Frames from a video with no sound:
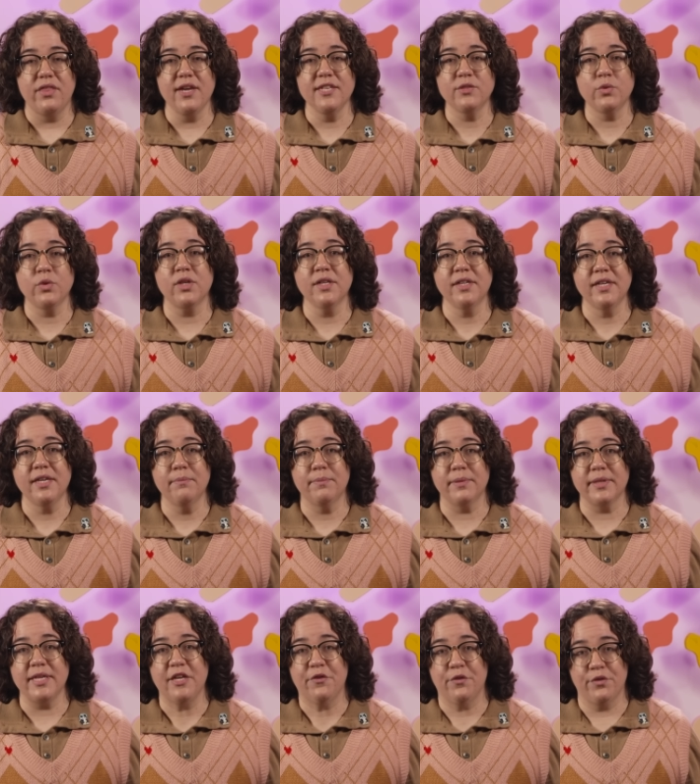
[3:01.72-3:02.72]
Things were looking
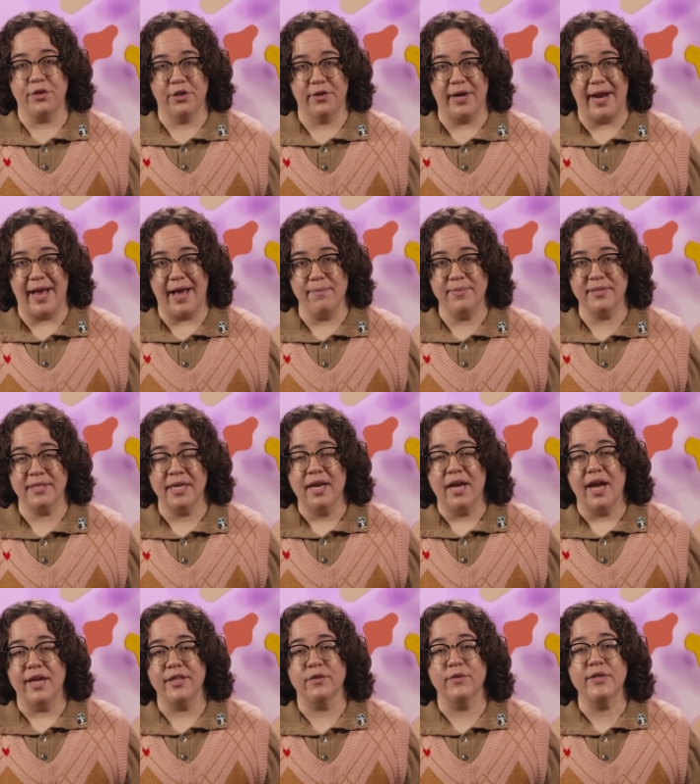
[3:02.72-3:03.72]
bleak for the crabs,
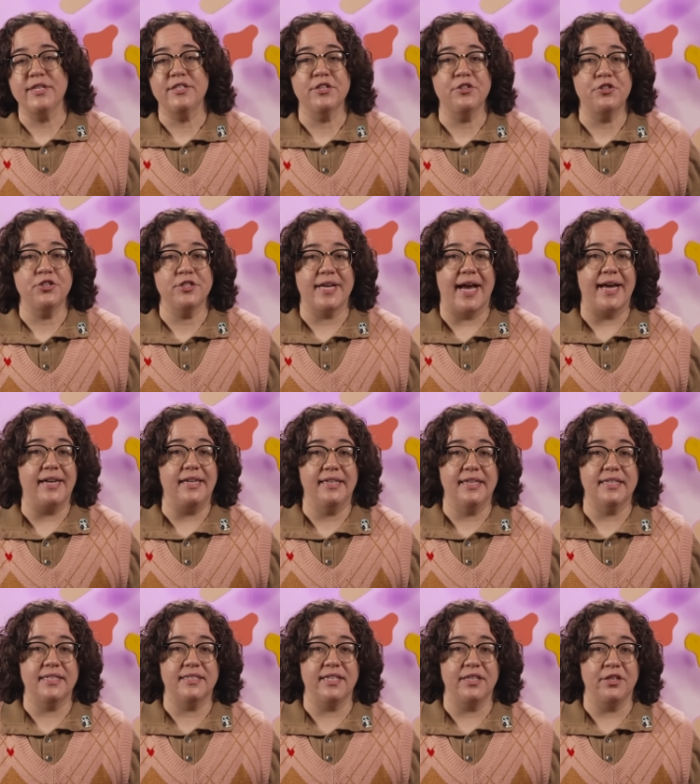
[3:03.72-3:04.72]
and the researchers had to
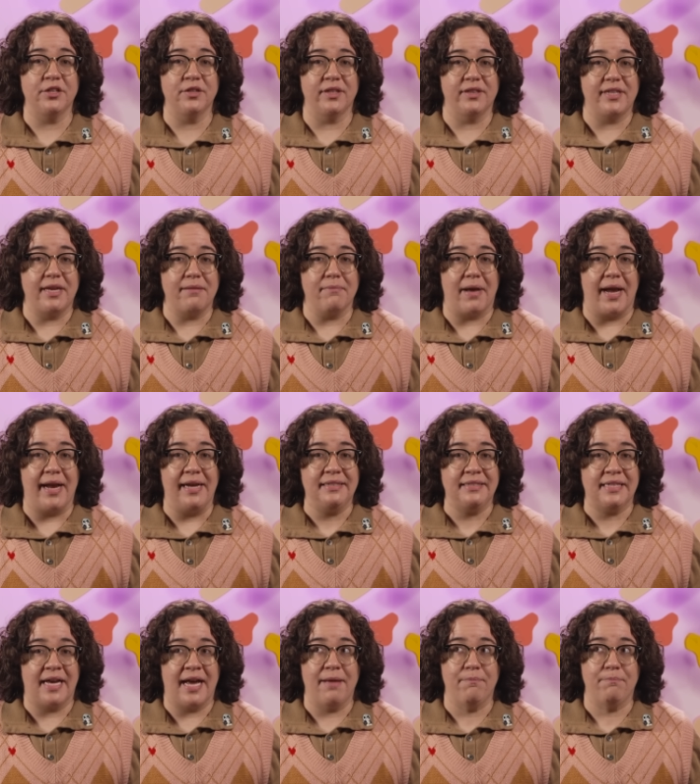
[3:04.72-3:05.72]
consider that they
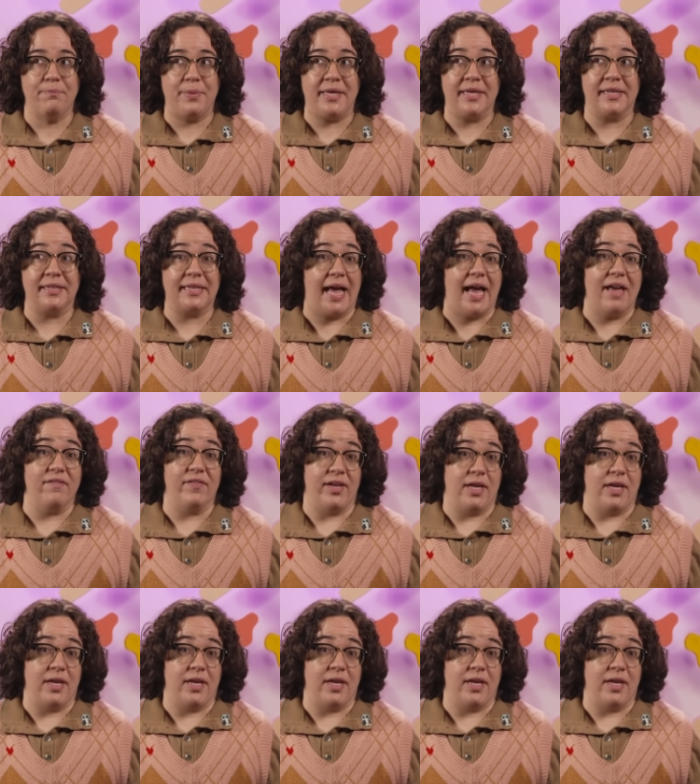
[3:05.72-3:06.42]
might not be alive